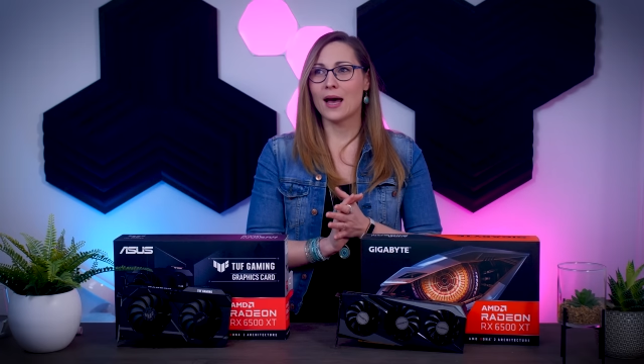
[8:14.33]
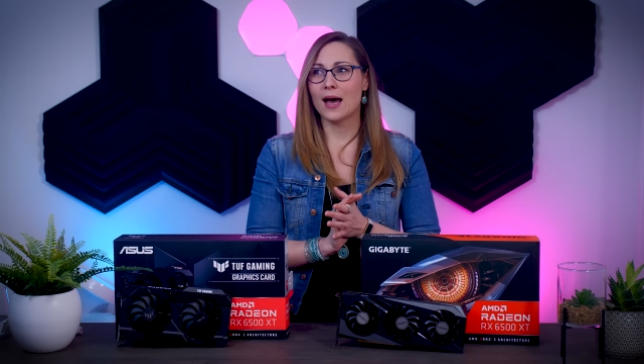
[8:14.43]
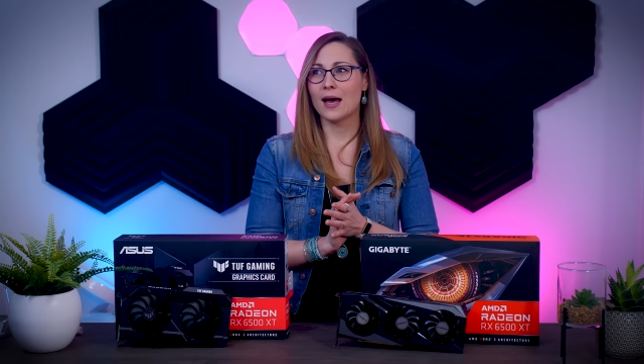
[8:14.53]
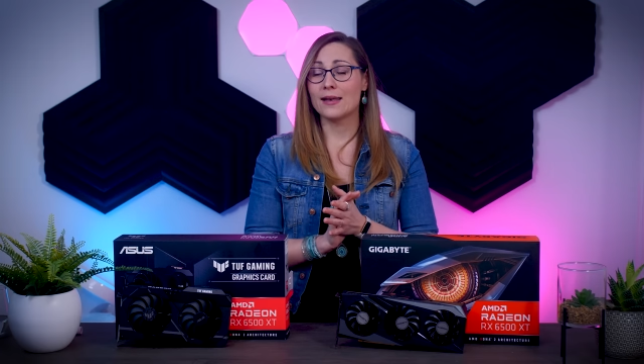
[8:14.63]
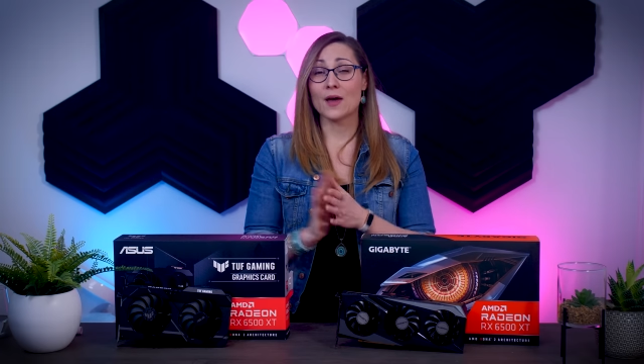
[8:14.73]

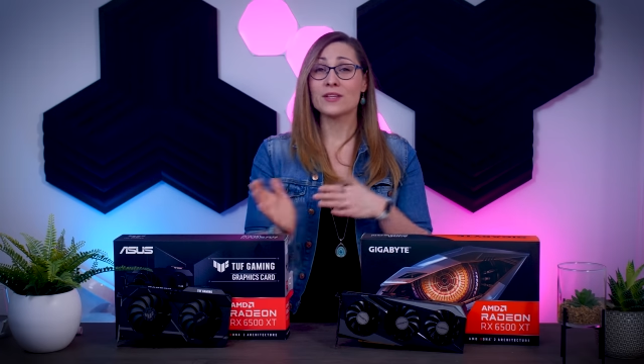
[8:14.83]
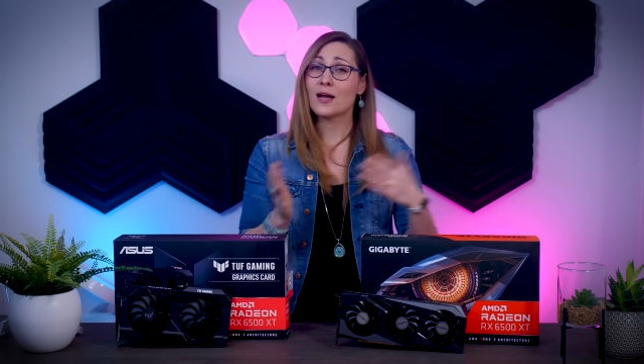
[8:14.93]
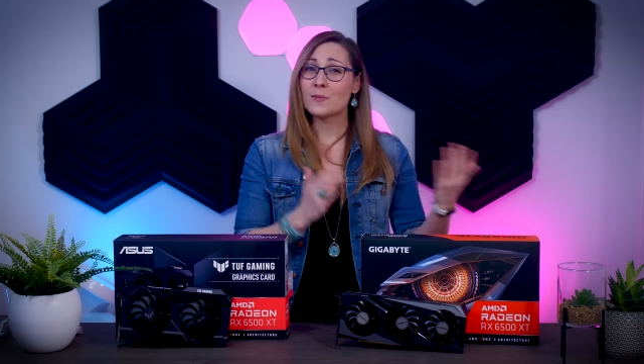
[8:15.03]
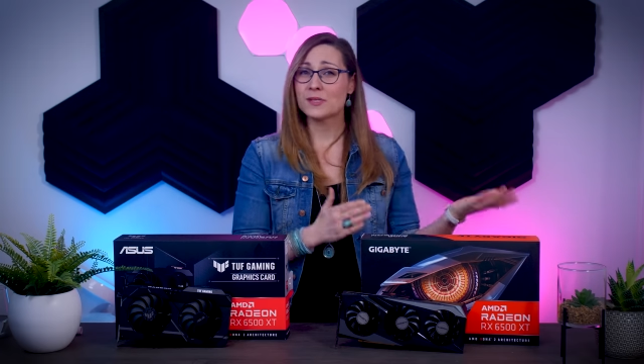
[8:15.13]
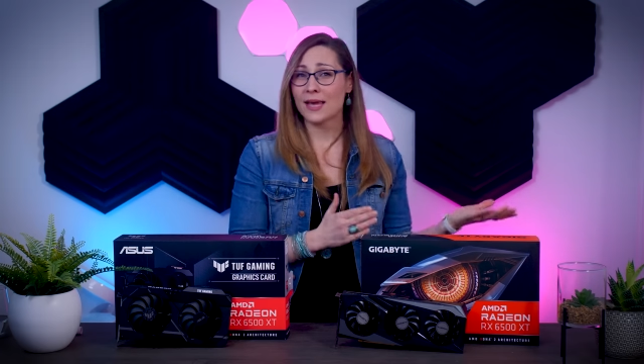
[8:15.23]
Uh, now that
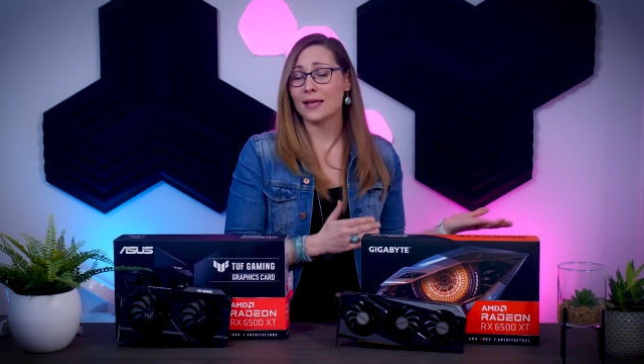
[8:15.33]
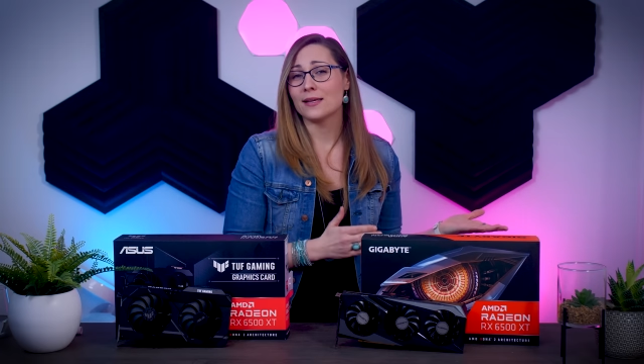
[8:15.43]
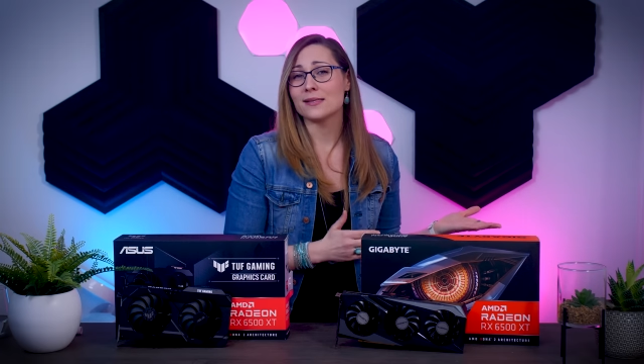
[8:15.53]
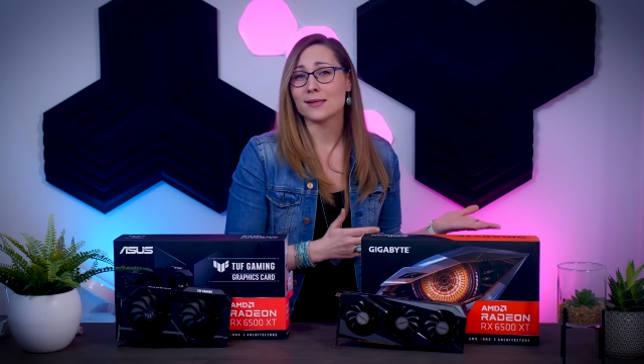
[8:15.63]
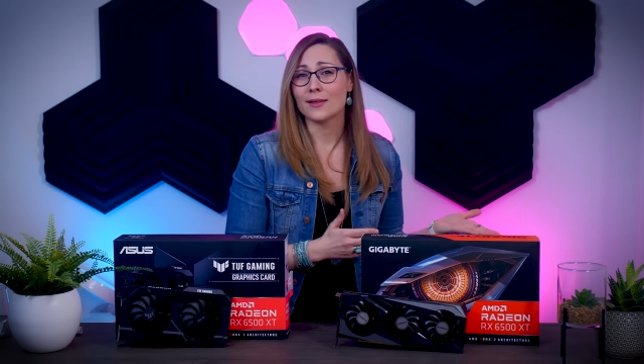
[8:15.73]

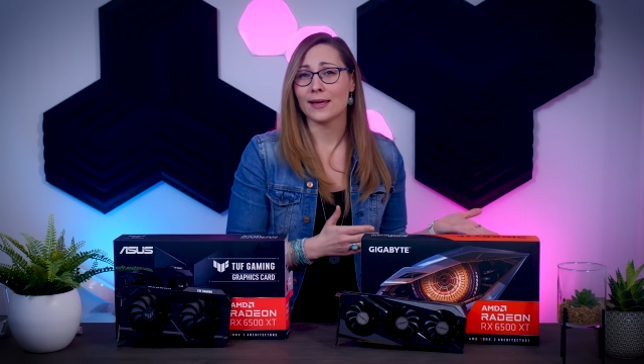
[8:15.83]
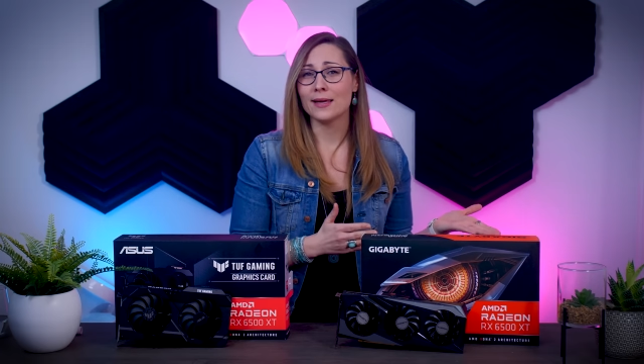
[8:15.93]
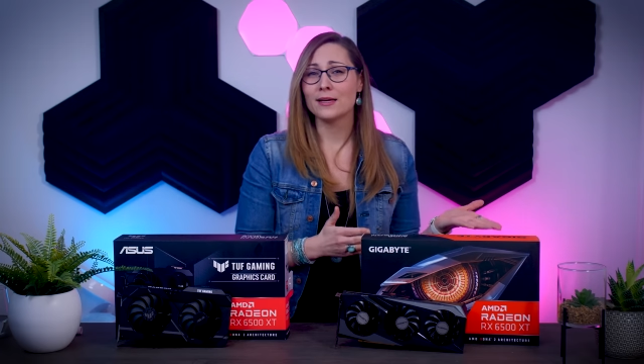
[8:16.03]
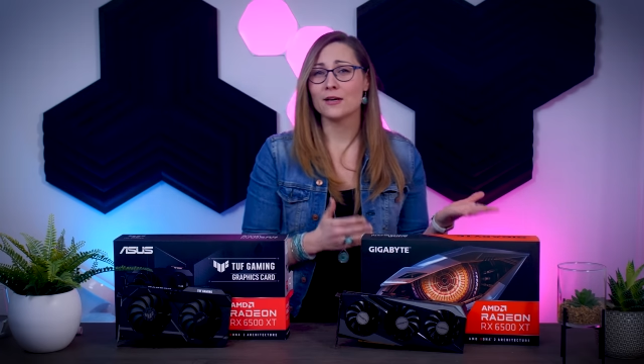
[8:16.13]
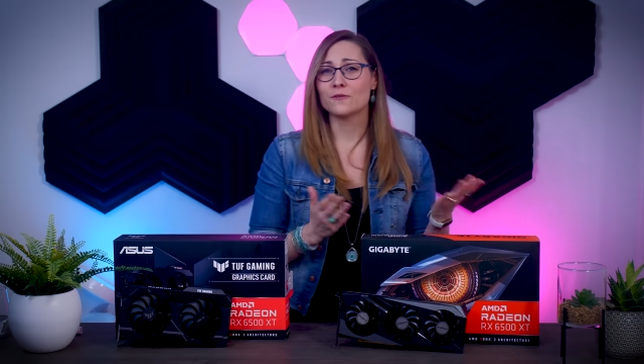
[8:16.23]
upscaling is a thing, uh,